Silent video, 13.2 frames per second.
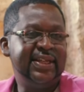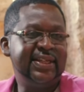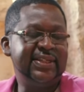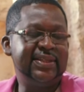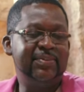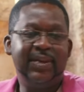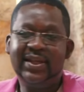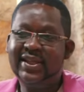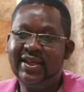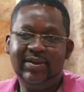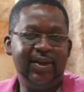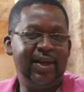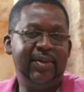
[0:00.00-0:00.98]
nasema
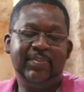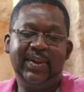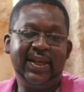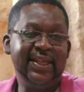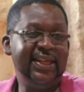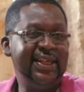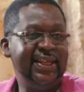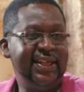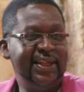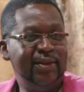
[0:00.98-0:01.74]
yenyewe hapa hii.